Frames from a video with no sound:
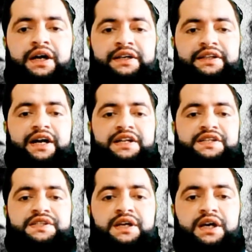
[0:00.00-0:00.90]
and that
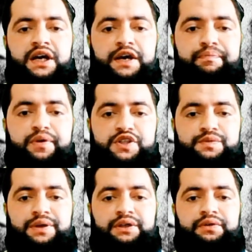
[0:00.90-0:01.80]
is
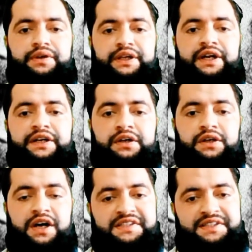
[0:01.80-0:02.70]
impossible to create a
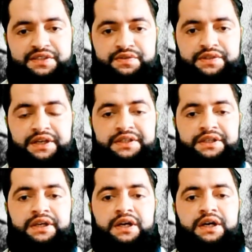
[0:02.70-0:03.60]
classless
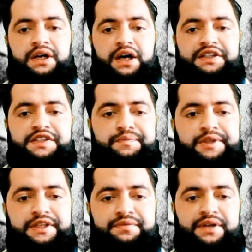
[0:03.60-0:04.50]
society. Others
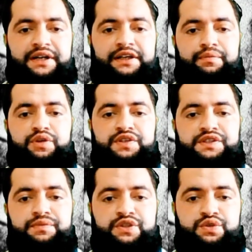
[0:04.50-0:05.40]
believe that
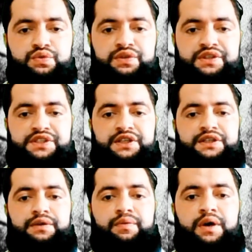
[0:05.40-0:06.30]
communism is too
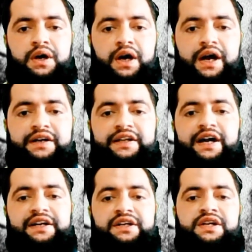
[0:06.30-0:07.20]
restrictive and
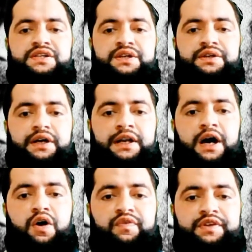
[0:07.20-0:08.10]
that it doesn't
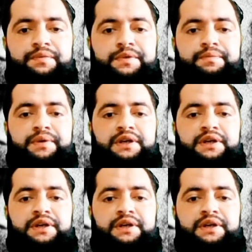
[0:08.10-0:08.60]
allow for the people